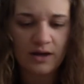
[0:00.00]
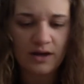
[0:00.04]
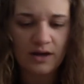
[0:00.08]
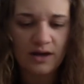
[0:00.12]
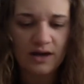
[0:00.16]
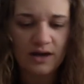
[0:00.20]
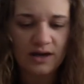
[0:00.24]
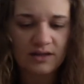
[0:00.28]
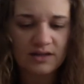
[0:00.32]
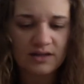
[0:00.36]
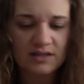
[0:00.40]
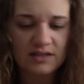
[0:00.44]

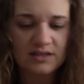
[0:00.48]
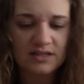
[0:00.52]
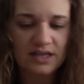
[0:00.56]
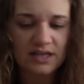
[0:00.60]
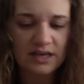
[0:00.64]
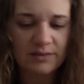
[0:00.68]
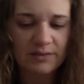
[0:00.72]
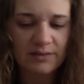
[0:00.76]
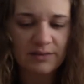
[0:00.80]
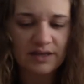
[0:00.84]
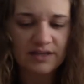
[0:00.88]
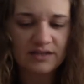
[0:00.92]
At the
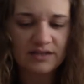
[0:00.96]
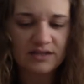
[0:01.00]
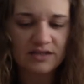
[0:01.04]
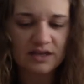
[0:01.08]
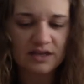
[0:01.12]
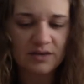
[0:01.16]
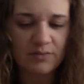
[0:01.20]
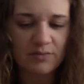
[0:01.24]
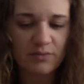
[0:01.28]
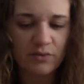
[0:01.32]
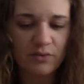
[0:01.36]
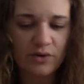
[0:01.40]
same
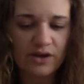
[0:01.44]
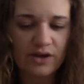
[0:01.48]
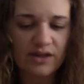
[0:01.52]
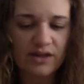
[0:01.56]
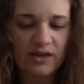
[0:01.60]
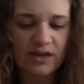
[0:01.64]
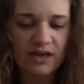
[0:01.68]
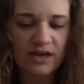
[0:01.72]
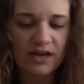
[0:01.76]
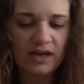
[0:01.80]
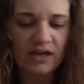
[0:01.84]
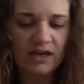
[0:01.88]
instant,
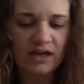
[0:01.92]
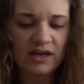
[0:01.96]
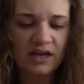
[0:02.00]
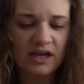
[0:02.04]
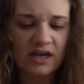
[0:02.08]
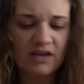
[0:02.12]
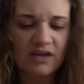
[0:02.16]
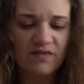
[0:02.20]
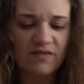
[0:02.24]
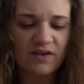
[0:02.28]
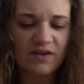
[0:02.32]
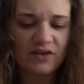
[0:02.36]
breathing in,
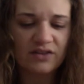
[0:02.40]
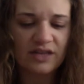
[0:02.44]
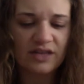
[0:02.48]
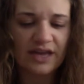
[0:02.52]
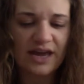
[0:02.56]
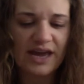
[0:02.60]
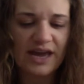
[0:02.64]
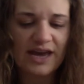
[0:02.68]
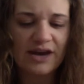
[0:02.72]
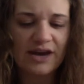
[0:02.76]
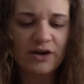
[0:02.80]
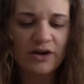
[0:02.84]
he felt
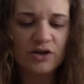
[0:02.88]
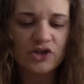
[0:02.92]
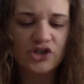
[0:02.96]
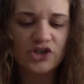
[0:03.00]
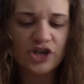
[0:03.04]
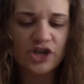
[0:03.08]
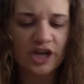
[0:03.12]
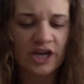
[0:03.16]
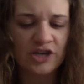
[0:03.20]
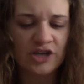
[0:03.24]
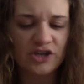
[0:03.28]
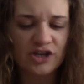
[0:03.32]
the air
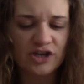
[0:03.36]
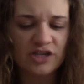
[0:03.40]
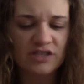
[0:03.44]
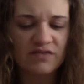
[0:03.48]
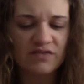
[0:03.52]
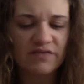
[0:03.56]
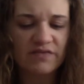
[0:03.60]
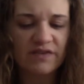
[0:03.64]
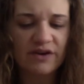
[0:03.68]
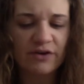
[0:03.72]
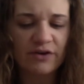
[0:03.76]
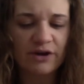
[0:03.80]
change, and his
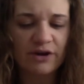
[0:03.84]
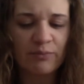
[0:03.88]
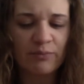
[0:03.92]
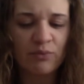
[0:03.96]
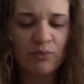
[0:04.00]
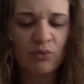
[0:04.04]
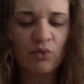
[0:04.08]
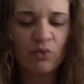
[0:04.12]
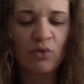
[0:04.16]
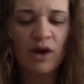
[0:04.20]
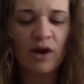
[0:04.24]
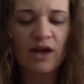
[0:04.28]
very
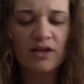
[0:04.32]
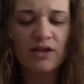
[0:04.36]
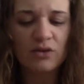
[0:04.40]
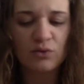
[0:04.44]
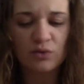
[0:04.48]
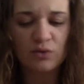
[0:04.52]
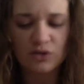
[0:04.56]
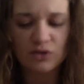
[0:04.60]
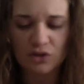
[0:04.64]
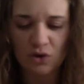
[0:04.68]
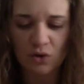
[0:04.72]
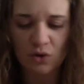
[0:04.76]
breath
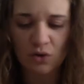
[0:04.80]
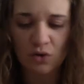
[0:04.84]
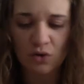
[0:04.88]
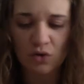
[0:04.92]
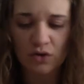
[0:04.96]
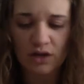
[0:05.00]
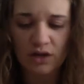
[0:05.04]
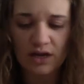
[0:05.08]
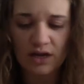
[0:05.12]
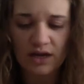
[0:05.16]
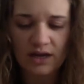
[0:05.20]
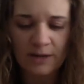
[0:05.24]
was
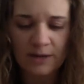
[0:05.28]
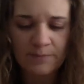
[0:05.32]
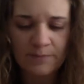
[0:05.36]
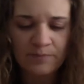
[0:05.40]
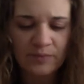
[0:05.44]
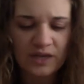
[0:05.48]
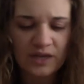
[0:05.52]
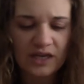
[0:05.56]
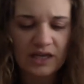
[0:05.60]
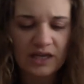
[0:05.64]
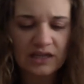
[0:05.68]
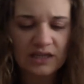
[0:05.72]
cold.
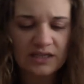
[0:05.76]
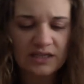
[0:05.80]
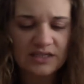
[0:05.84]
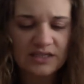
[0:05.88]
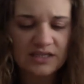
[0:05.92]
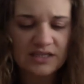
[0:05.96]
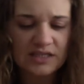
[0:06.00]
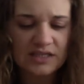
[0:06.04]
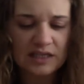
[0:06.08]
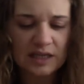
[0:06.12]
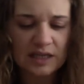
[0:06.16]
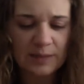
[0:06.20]
He licked
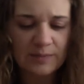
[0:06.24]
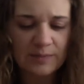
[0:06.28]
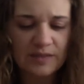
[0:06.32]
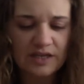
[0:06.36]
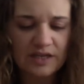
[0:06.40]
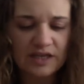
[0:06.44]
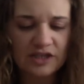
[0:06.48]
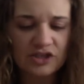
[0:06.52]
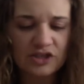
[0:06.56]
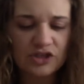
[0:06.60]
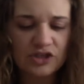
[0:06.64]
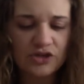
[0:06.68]
his lips,
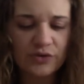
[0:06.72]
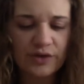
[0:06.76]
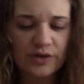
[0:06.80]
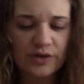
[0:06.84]
and in doing